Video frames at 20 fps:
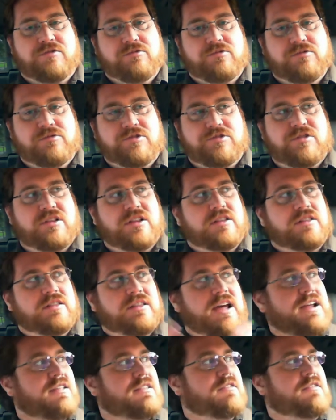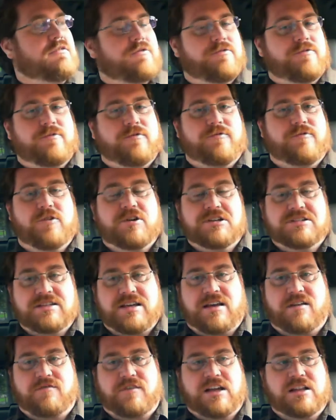due to the length of footage
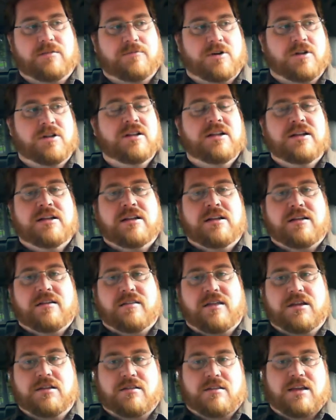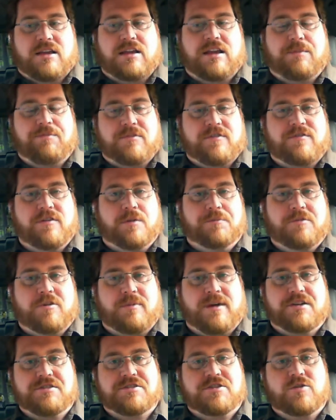they had available, they kept the film to
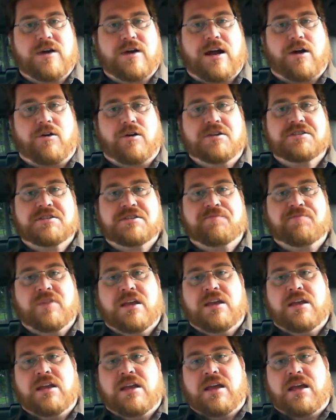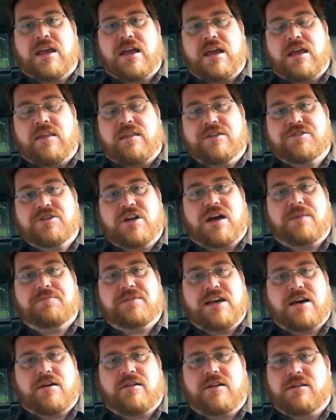about 2 hours, and they
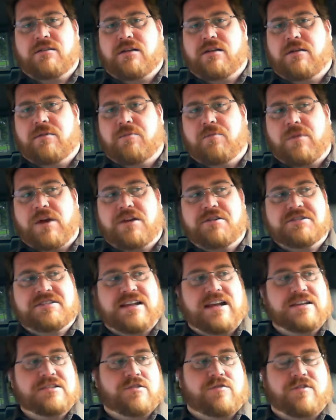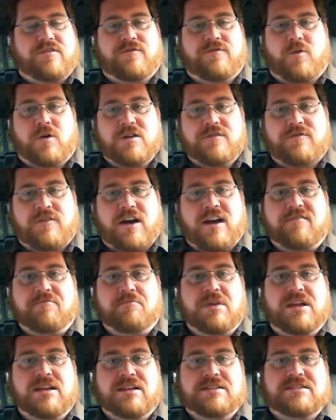chopped out, my understanding is over 45
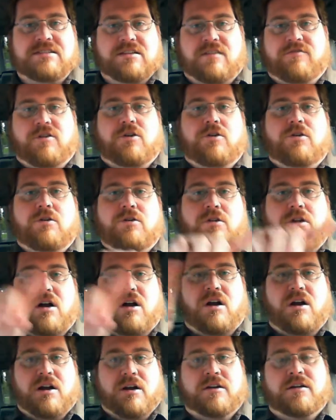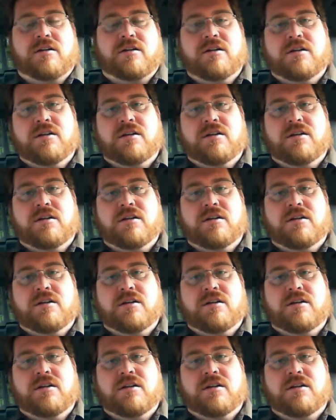minutes of a whole arc